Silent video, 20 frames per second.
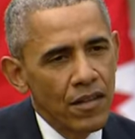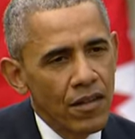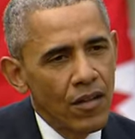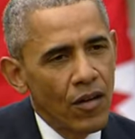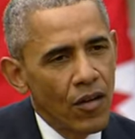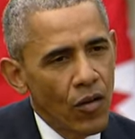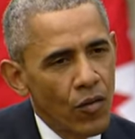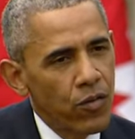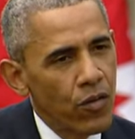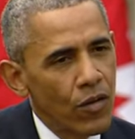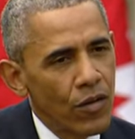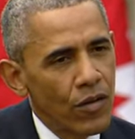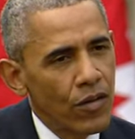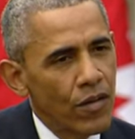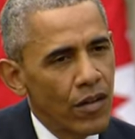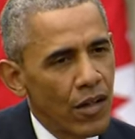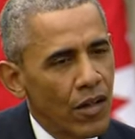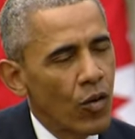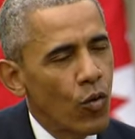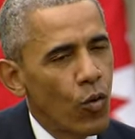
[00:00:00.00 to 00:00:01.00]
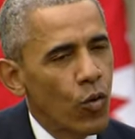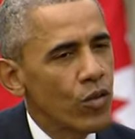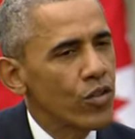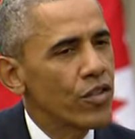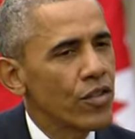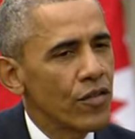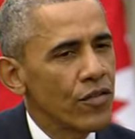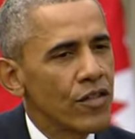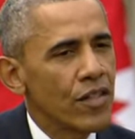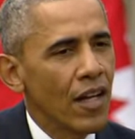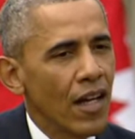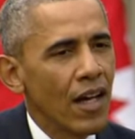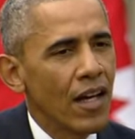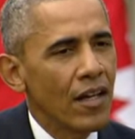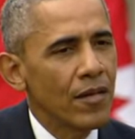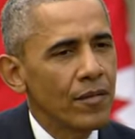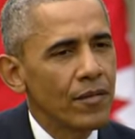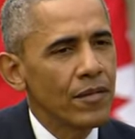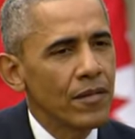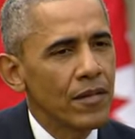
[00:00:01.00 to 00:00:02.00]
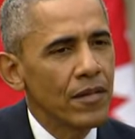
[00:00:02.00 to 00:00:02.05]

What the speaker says: over a course of time